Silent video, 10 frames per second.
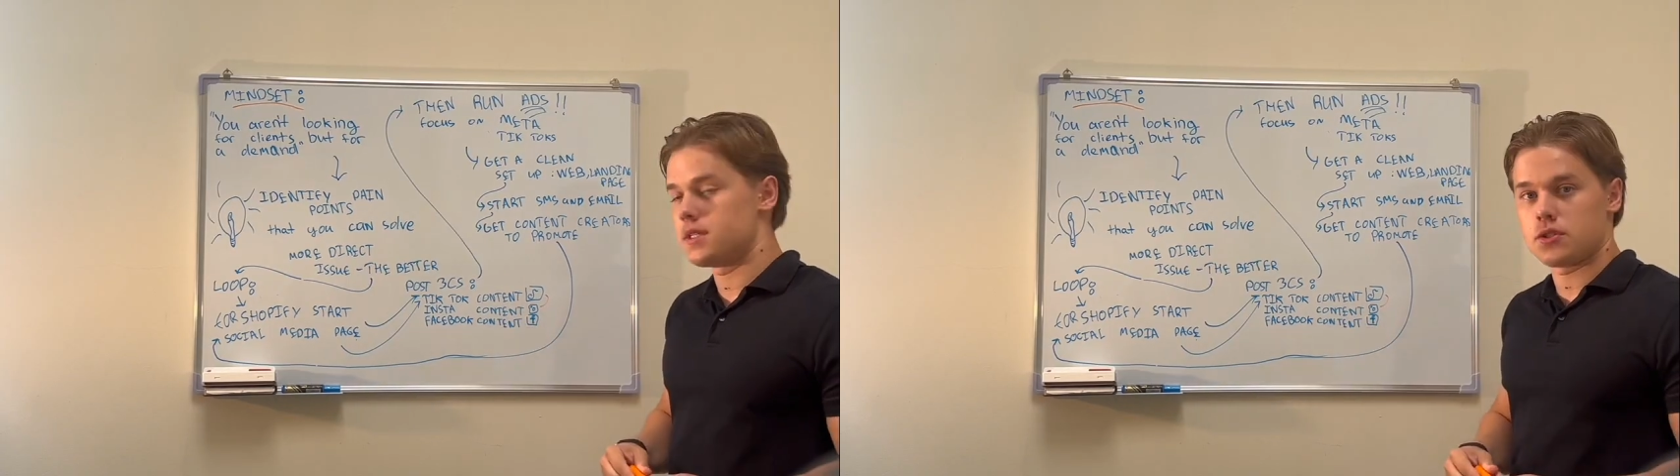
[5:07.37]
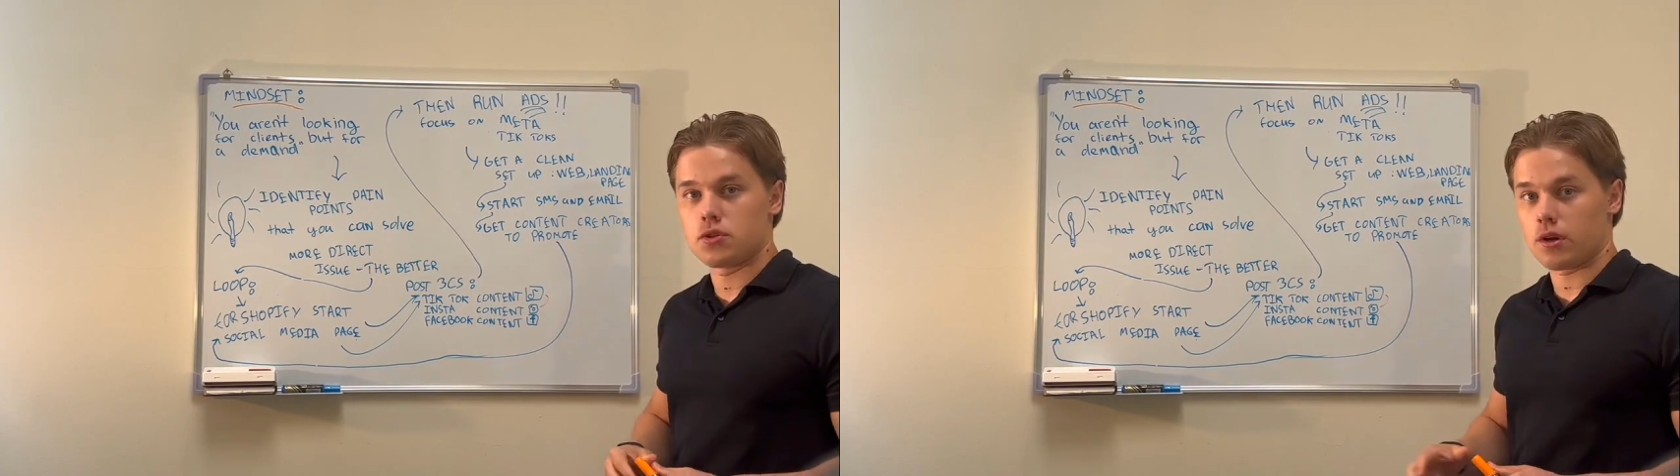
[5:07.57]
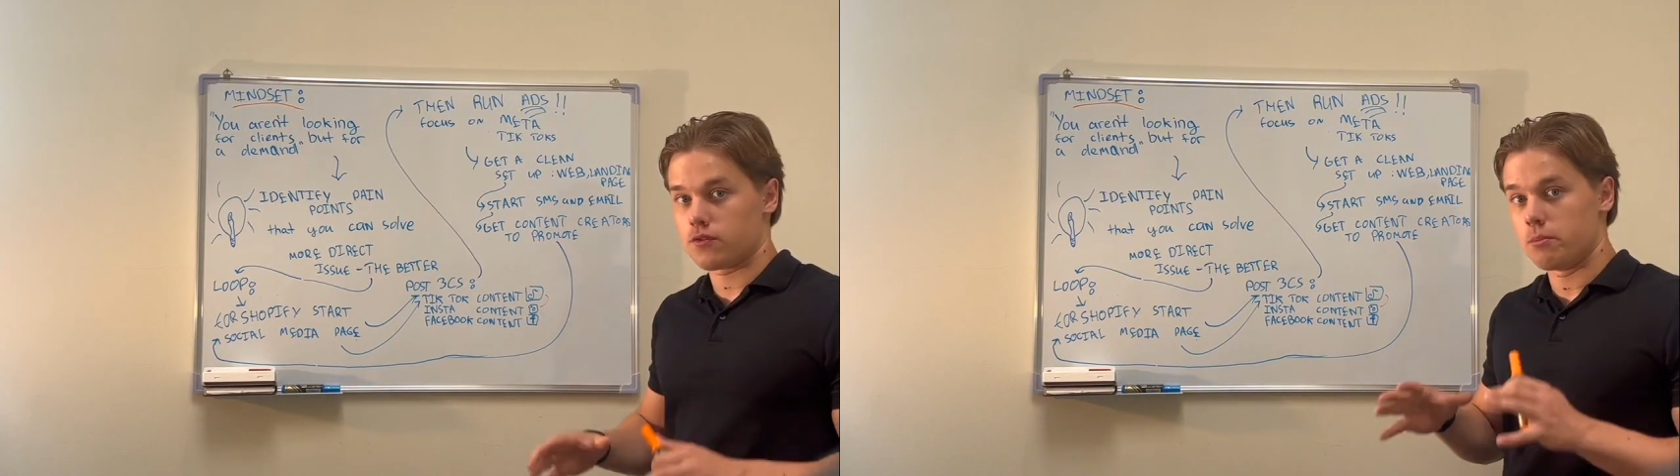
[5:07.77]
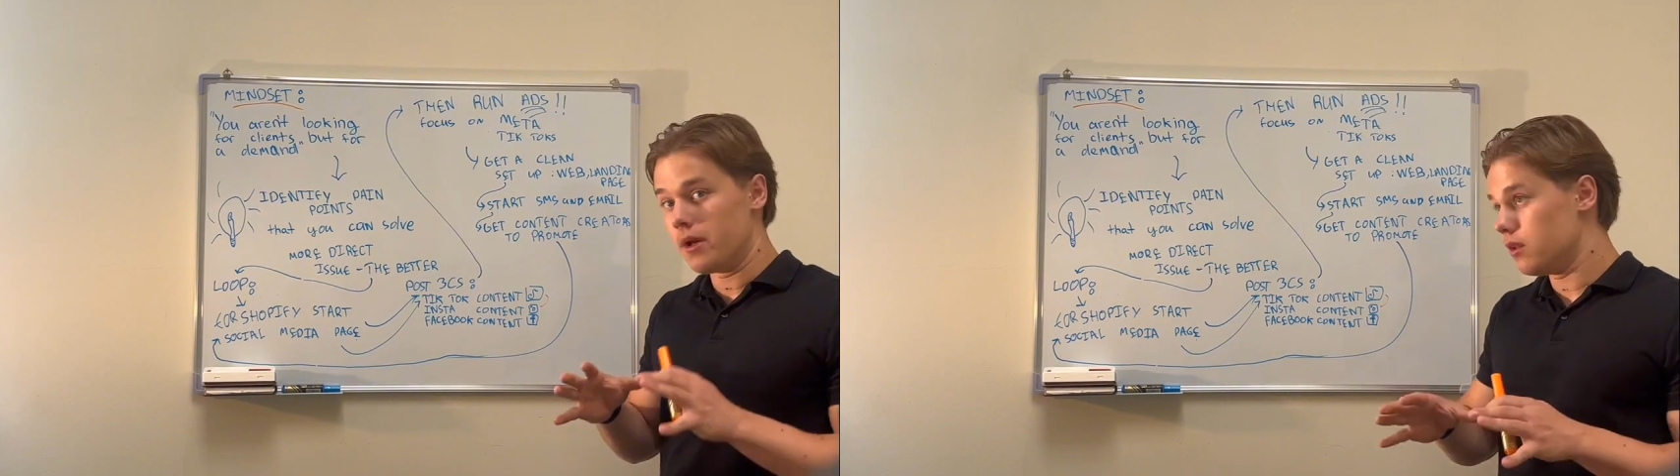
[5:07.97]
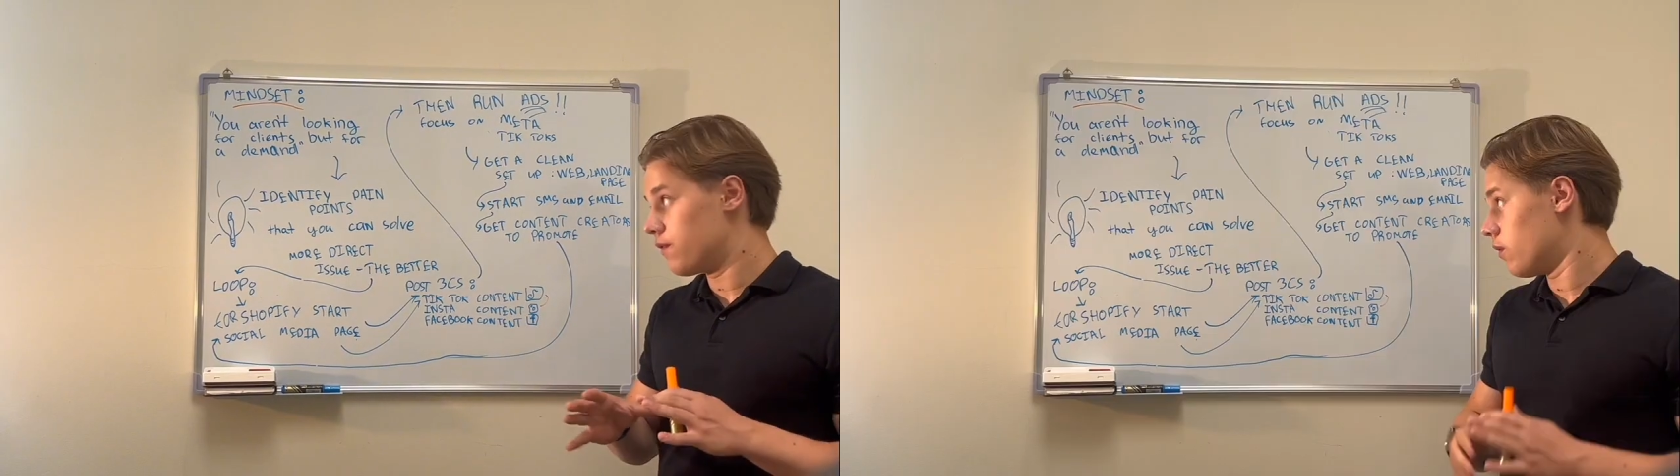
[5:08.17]
that you have to
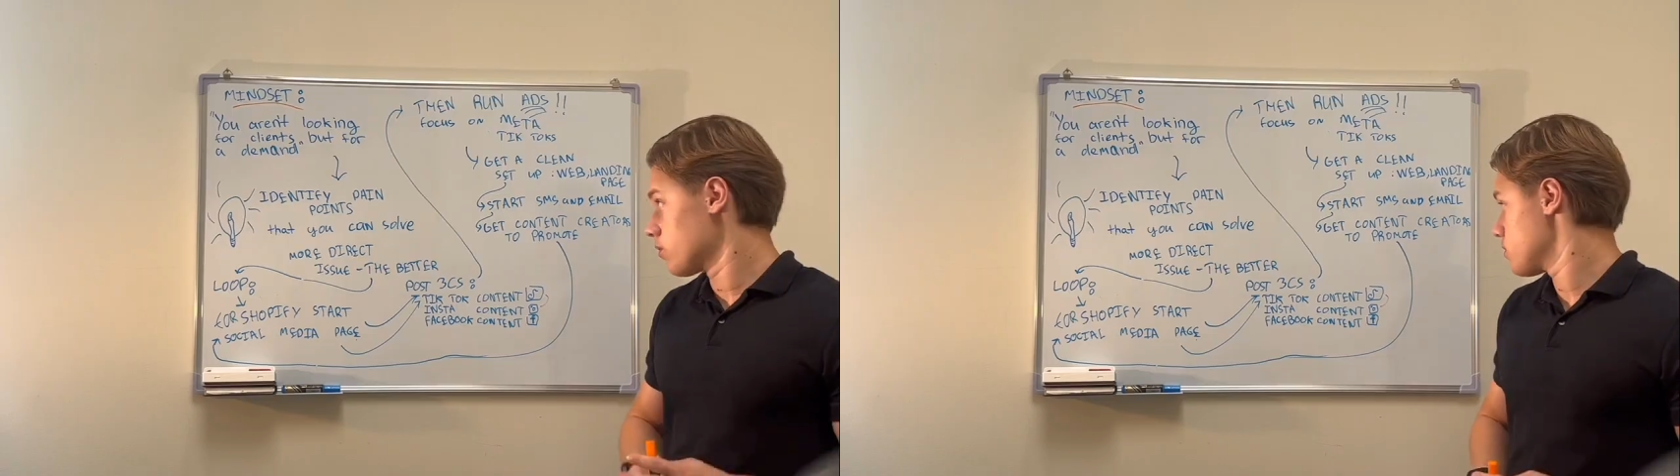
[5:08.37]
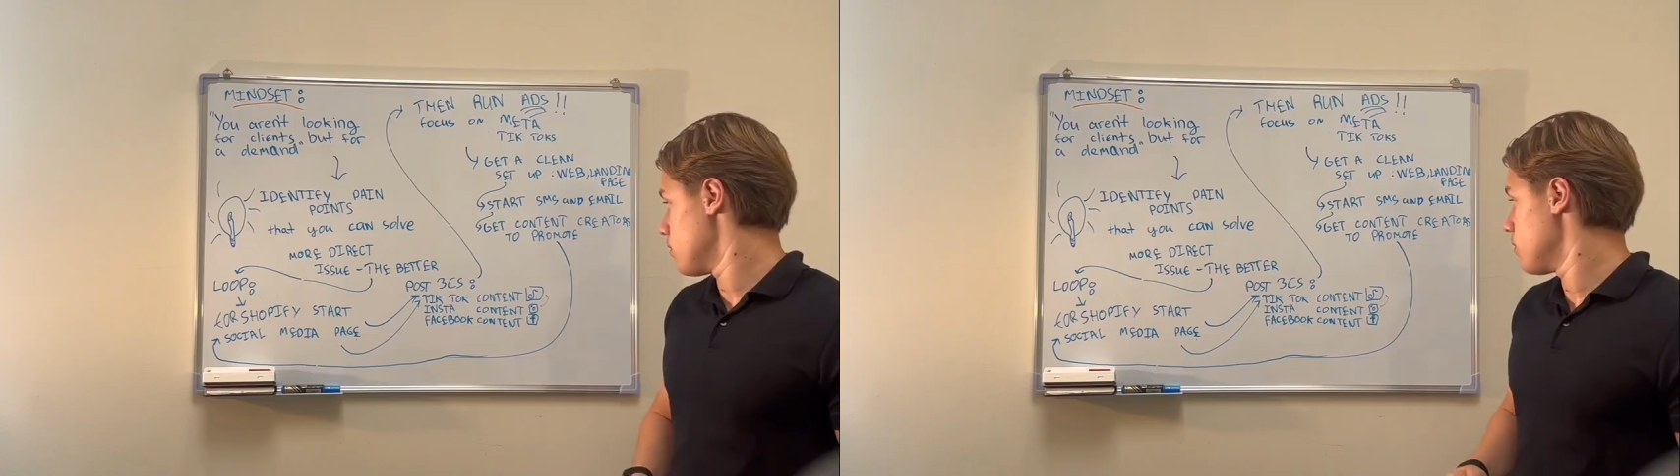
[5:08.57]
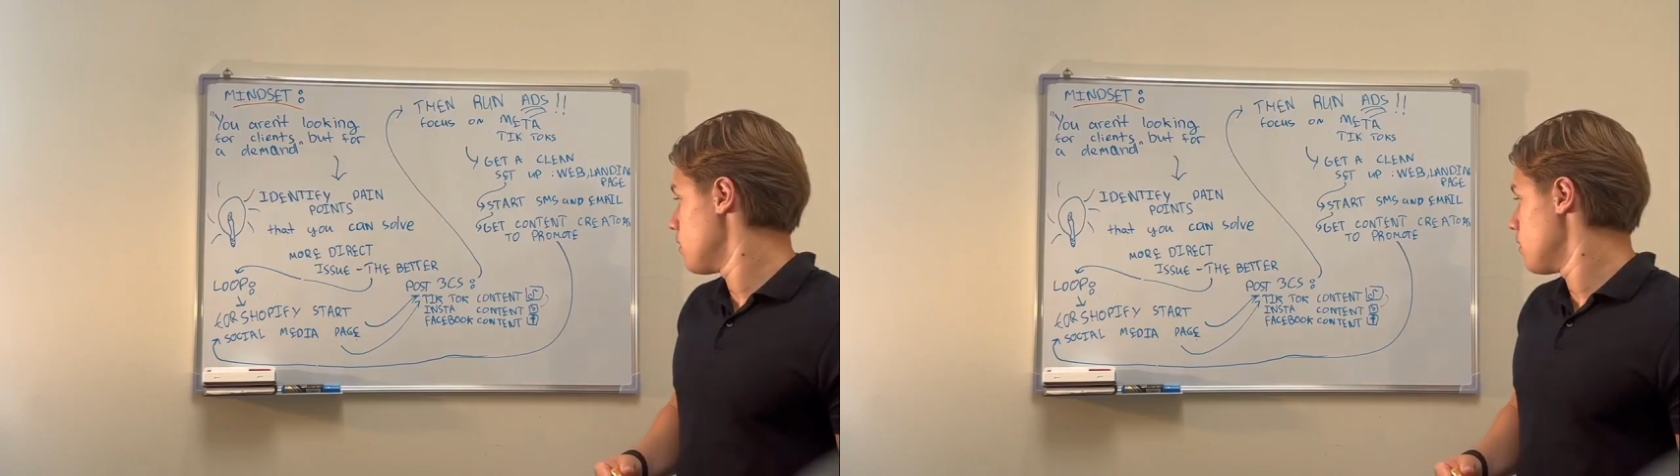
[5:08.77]
mainly focus on.